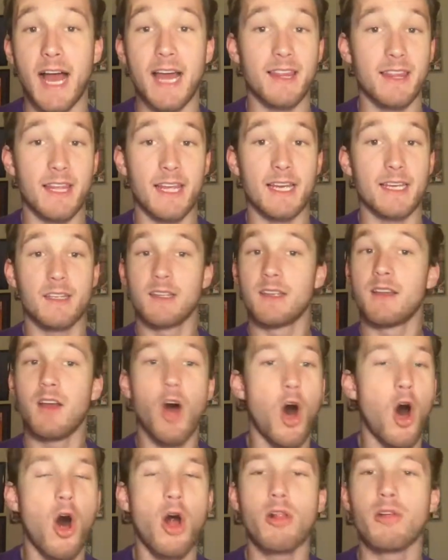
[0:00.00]
I think.
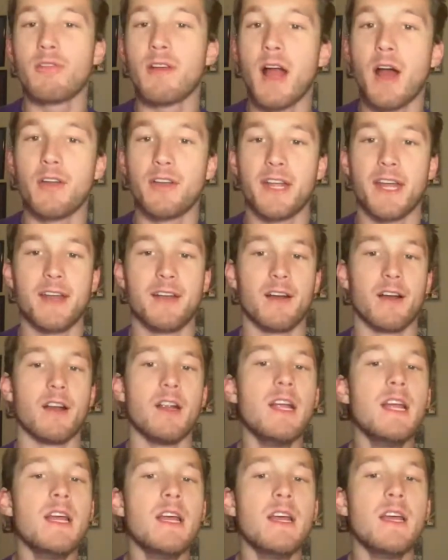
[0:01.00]
All-around
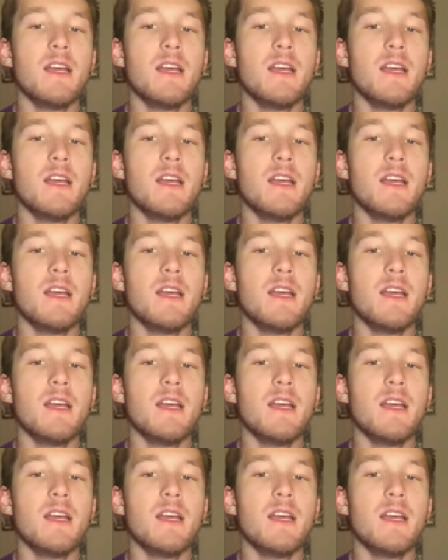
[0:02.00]
hitter.